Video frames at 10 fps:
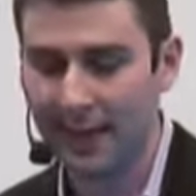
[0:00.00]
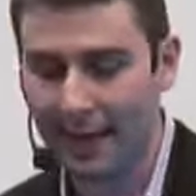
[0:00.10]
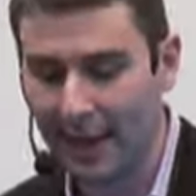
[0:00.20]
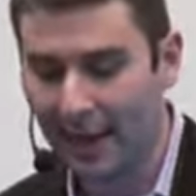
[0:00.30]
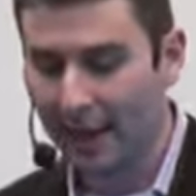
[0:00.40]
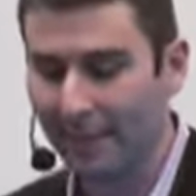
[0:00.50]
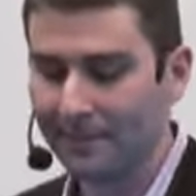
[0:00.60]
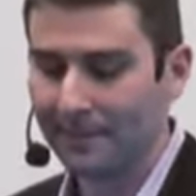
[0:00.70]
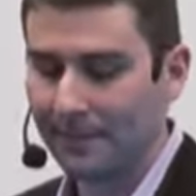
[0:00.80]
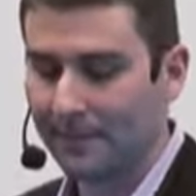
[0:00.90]
that
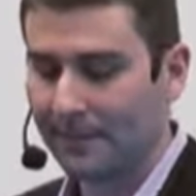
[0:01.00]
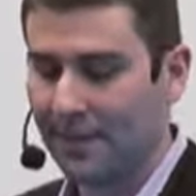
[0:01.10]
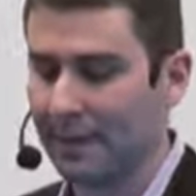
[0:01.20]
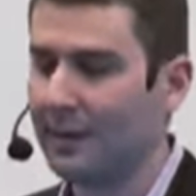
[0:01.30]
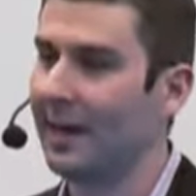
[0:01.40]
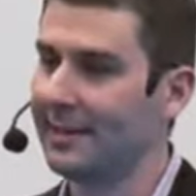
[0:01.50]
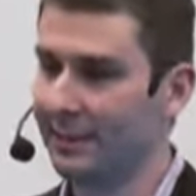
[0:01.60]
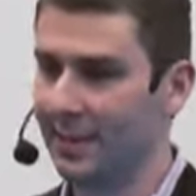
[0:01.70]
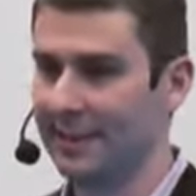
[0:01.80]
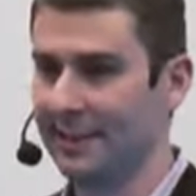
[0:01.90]

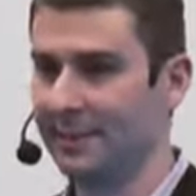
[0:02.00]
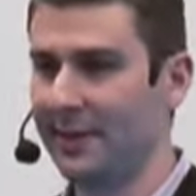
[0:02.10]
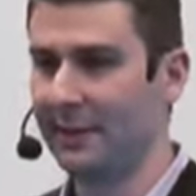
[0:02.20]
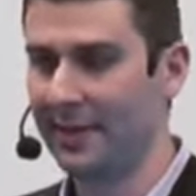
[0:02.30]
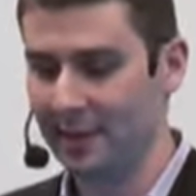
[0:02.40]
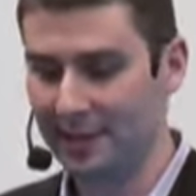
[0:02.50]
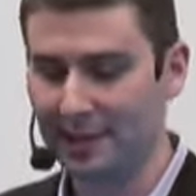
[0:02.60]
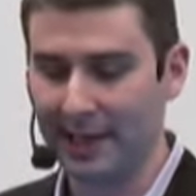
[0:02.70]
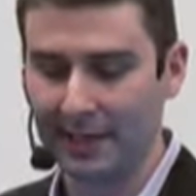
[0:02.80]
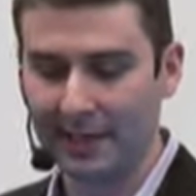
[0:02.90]
content plays into B2B
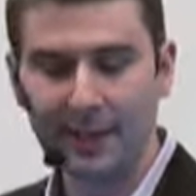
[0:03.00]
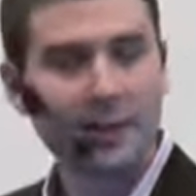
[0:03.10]
lead gen.